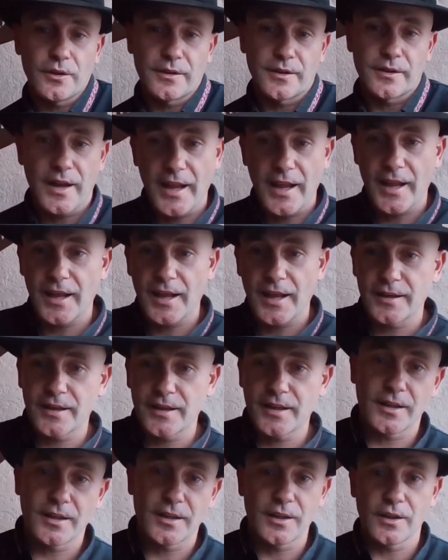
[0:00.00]

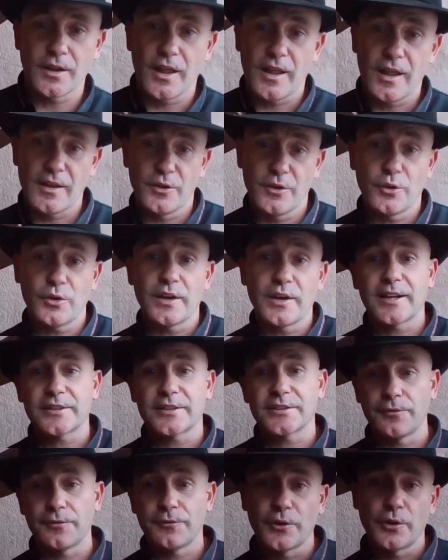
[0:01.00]
and you can
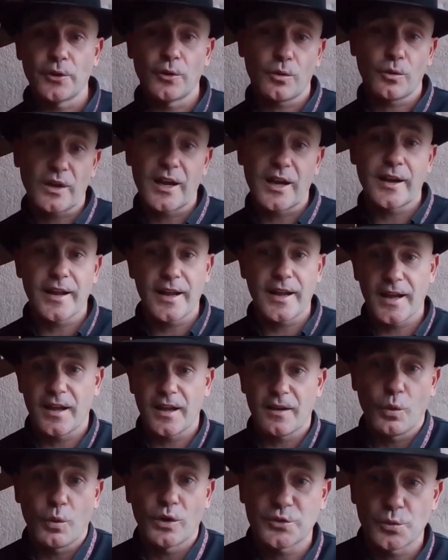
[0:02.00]
actually feel kind of
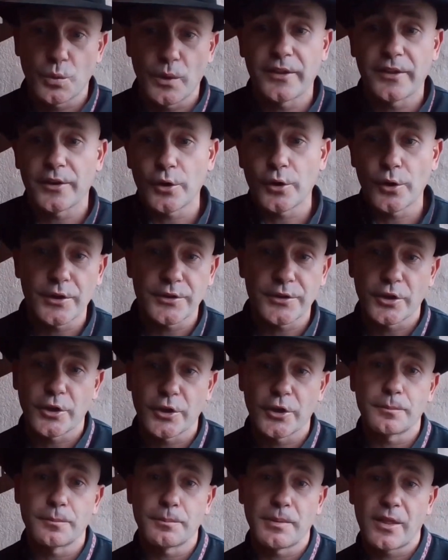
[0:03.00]
which way they're going to
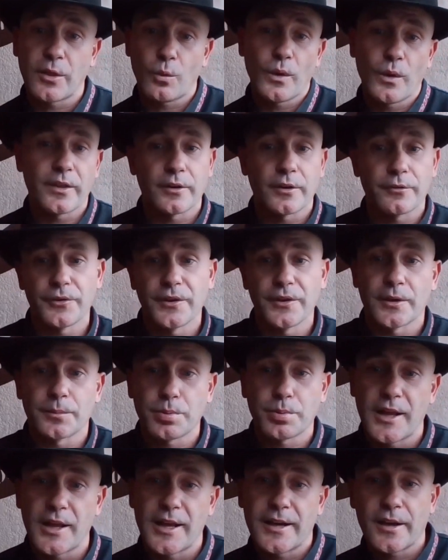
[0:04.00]
turn by the way their feet are
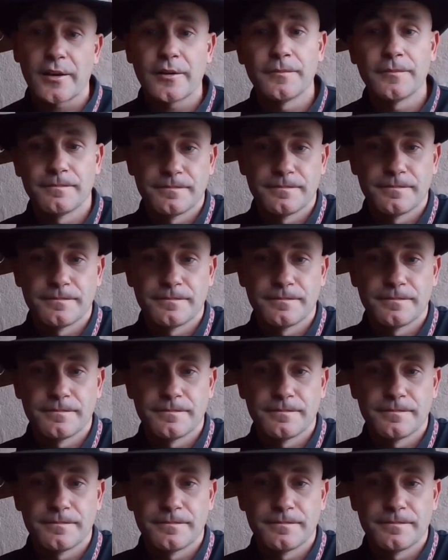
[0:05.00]
planted.